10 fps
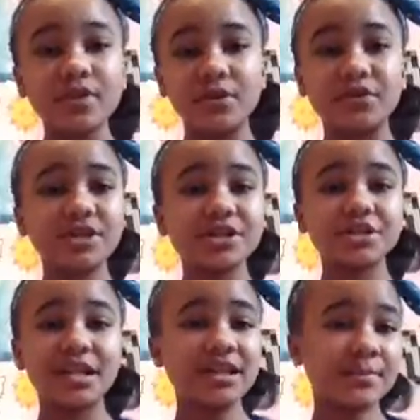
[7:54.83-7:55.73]
you can
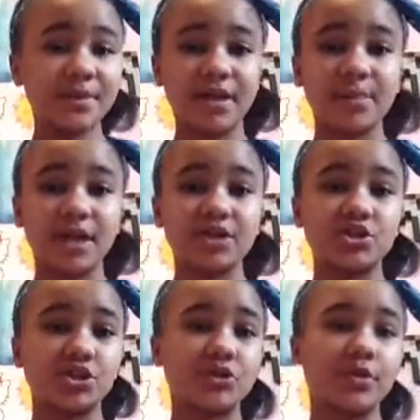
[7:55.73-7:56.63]
just let them be because
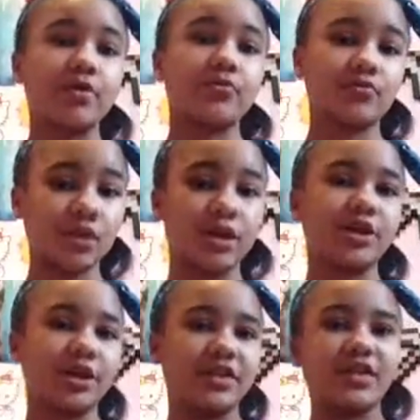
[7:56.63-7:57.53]
they're doing really
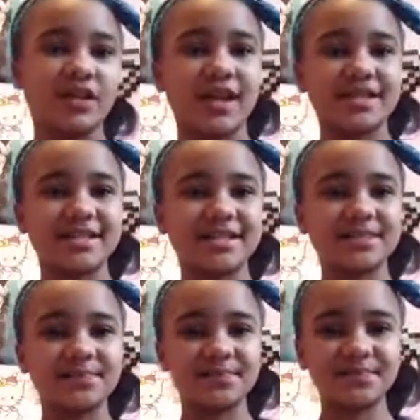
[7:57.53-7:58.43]
good in their classes.